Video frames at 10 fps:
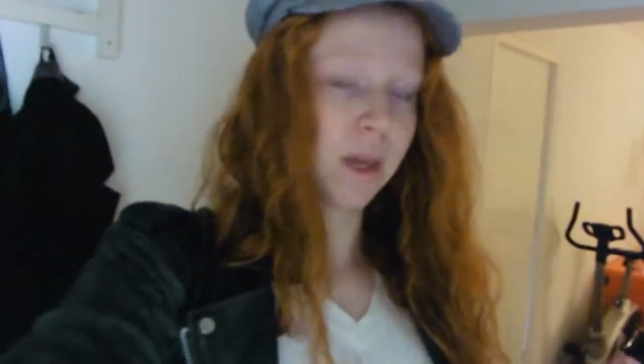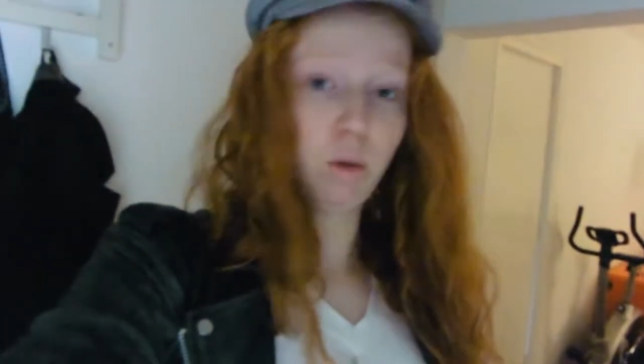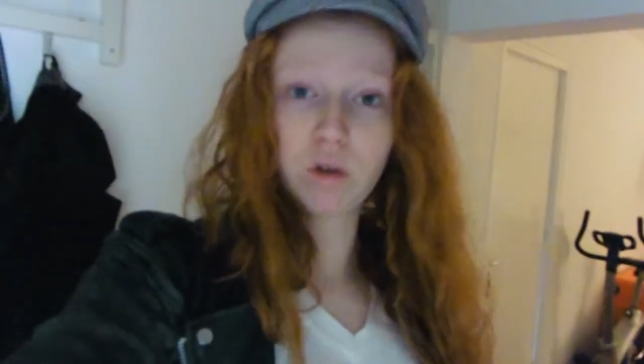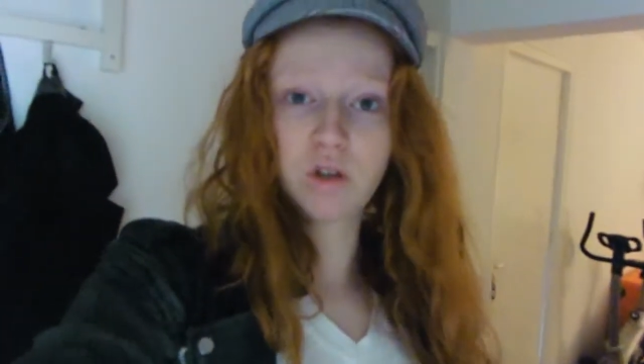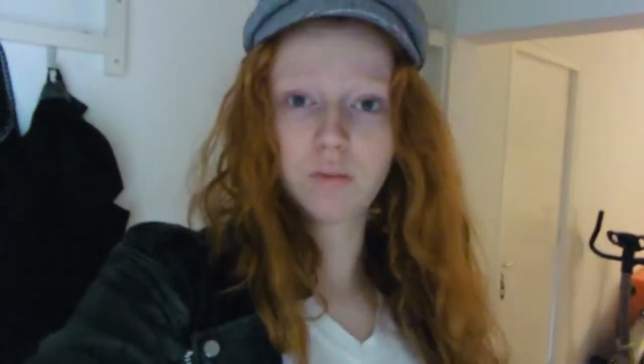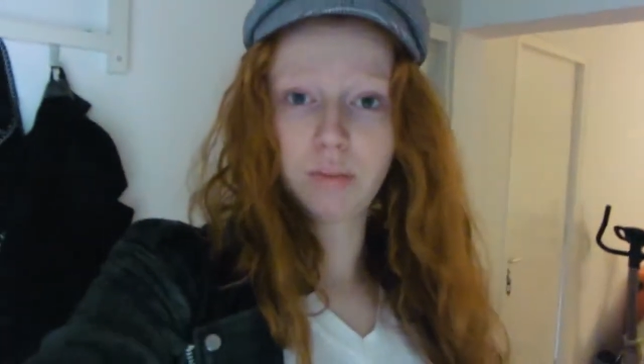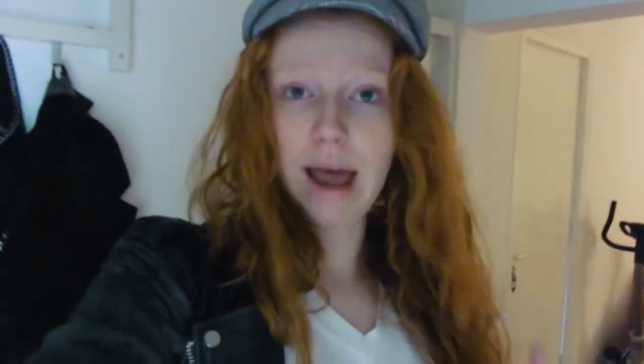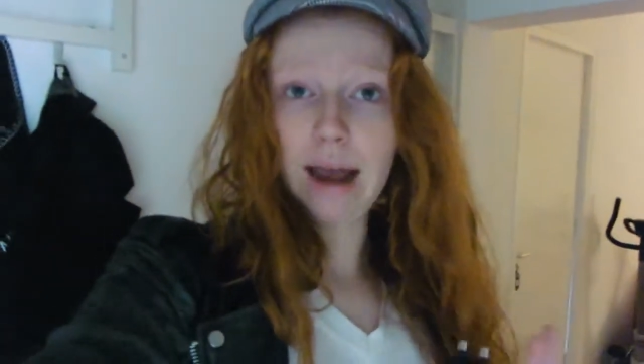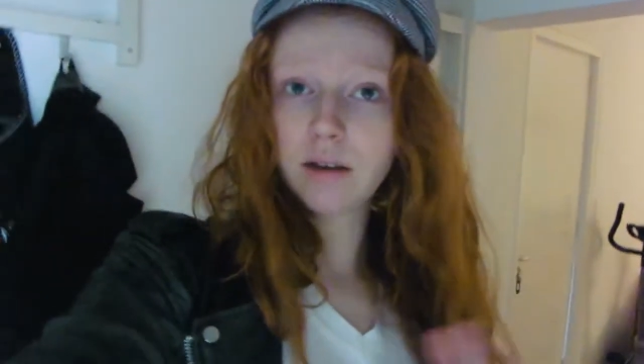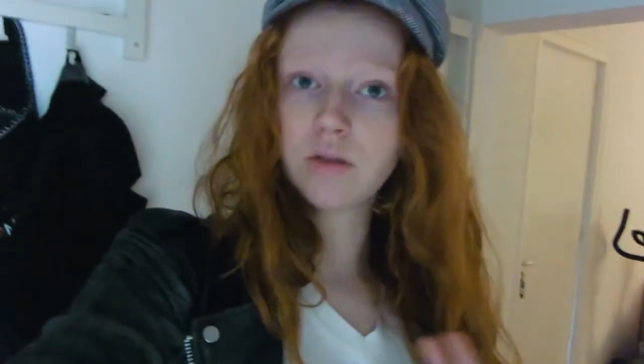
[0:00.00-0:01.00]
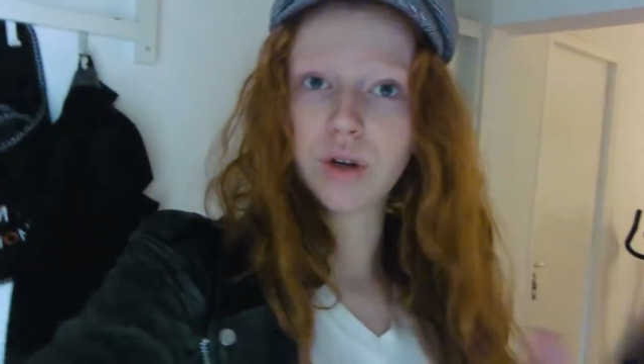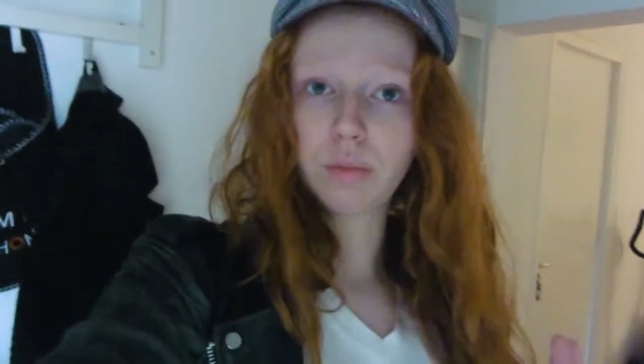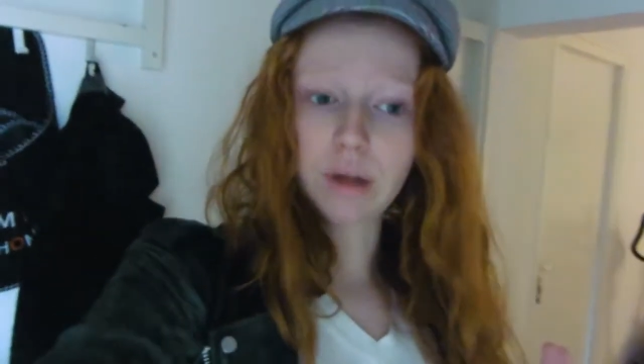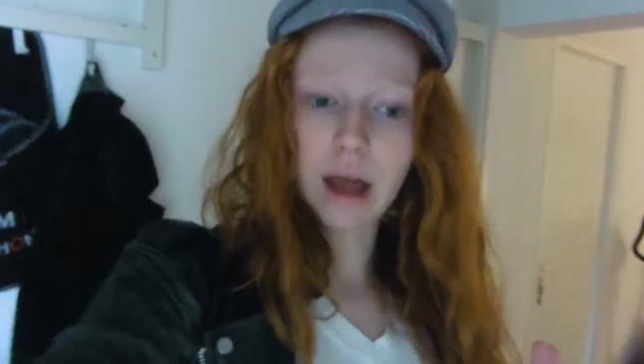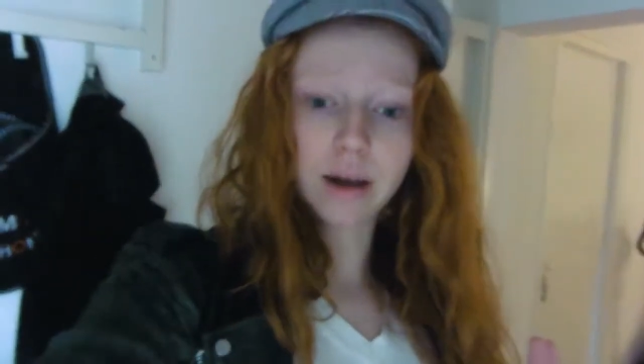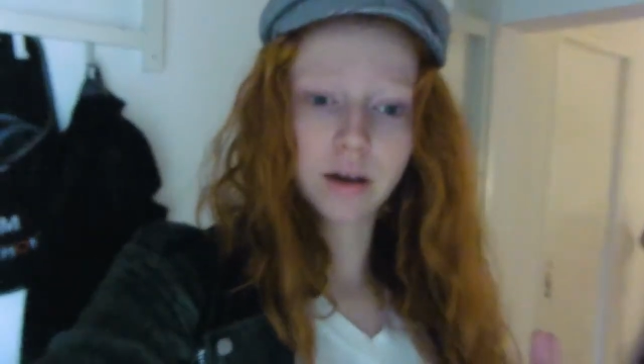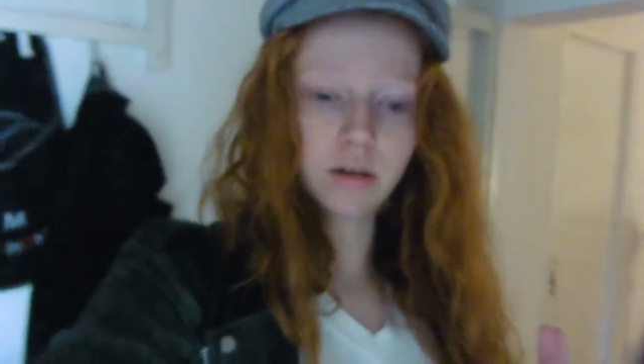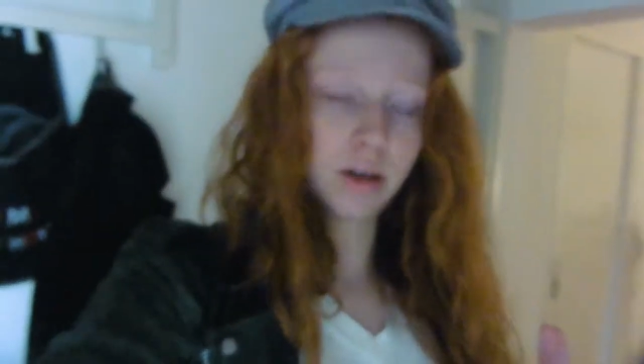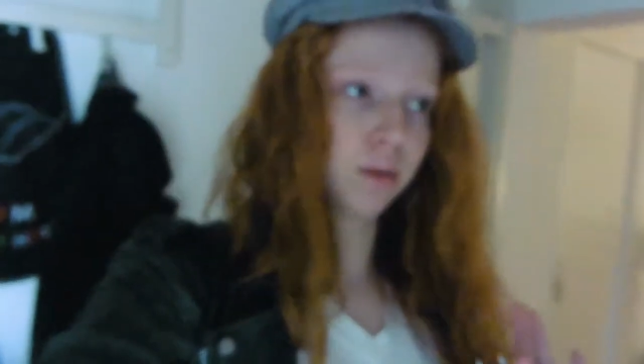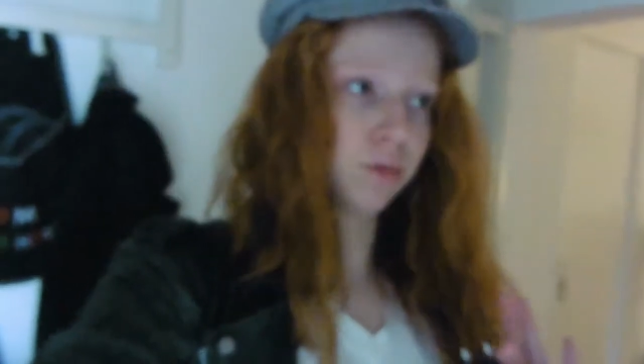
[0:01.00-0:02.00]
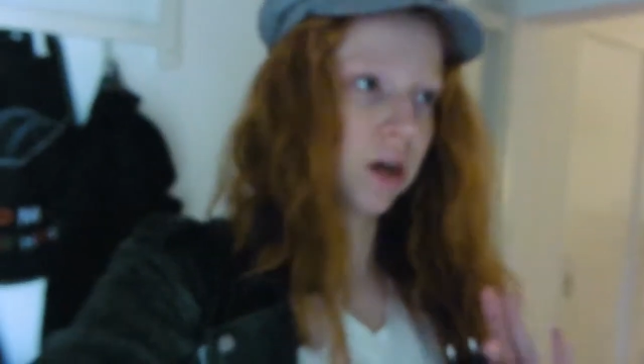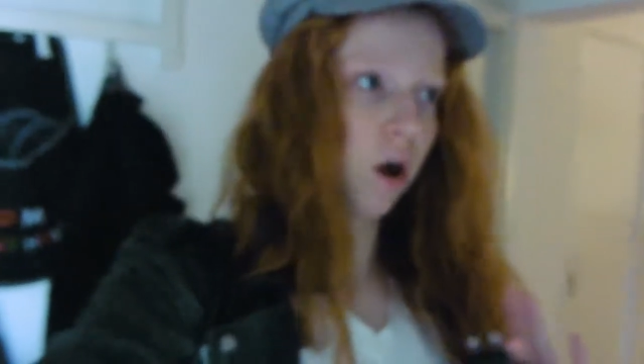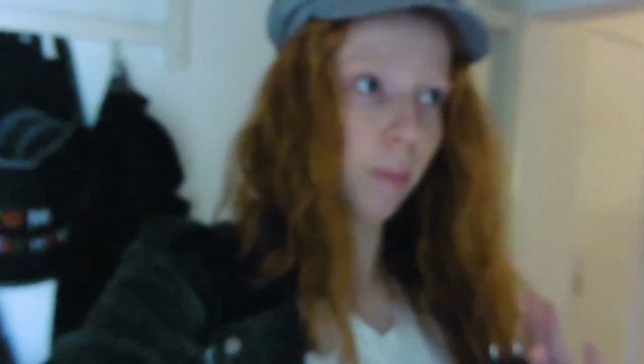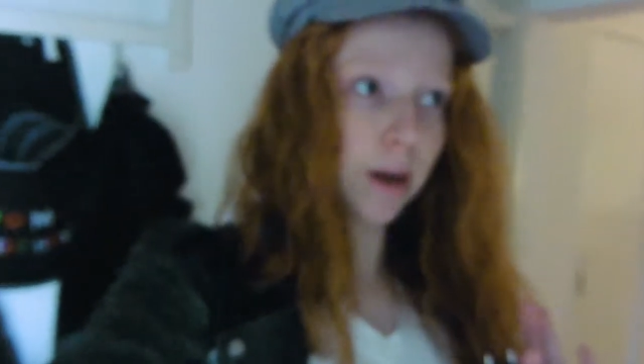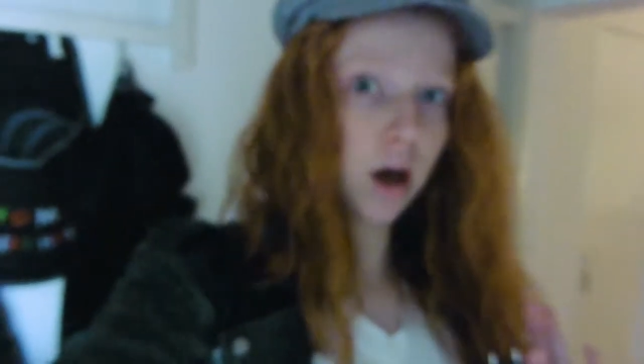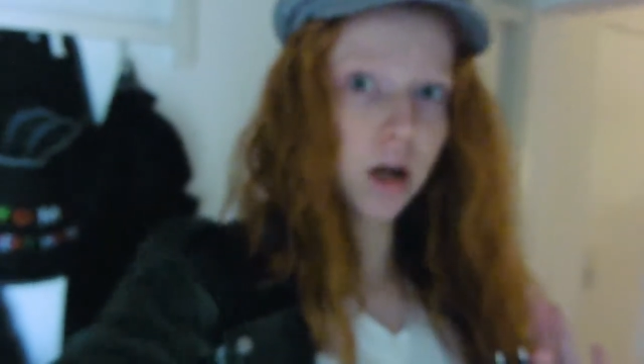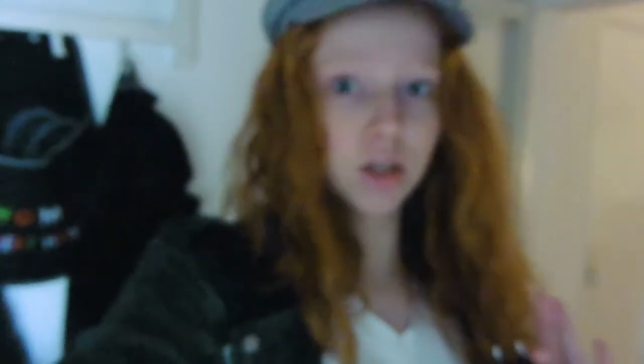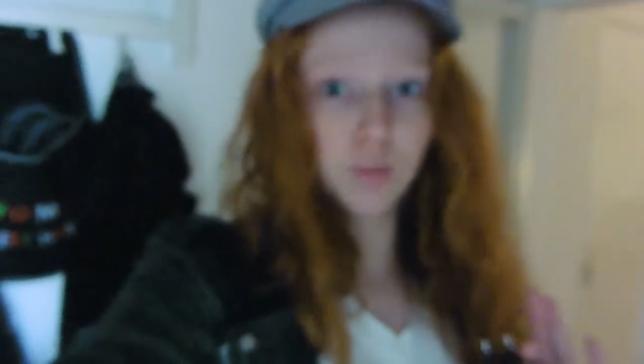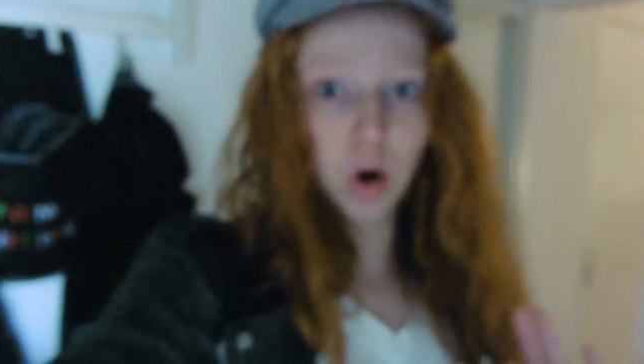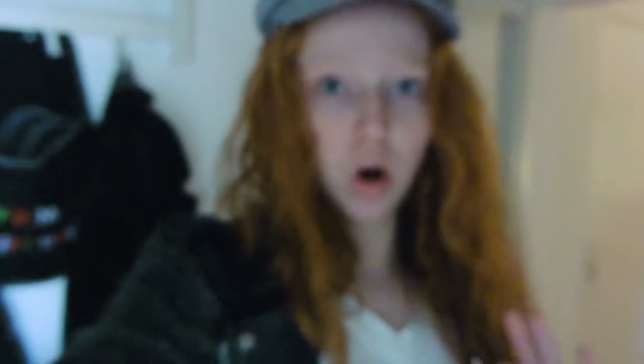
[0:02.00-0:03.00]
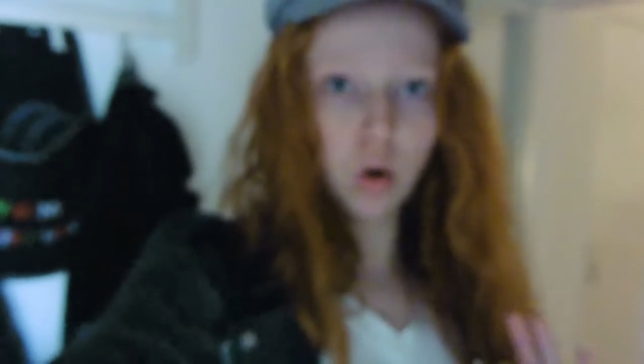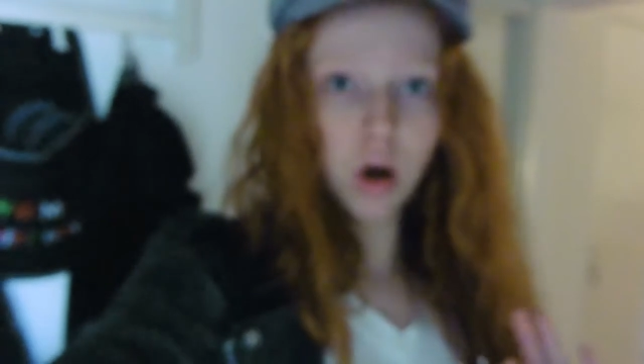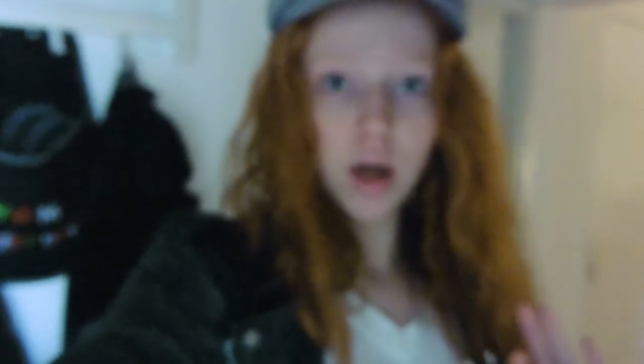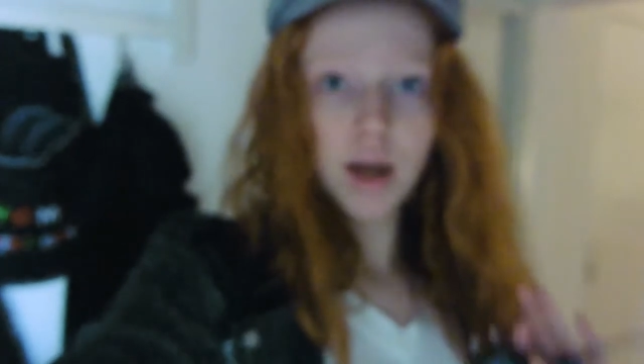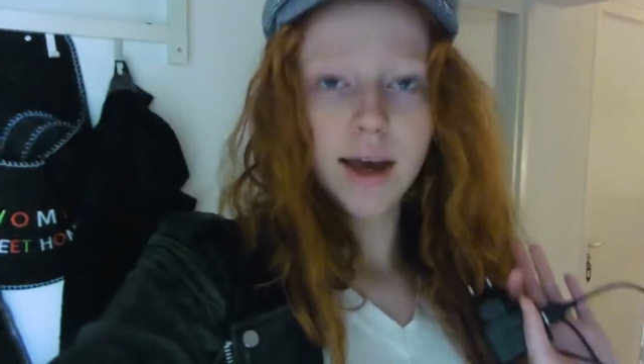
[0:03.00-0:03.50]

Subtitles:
it was black, straight up black. And I was like, oh my god, it's broke.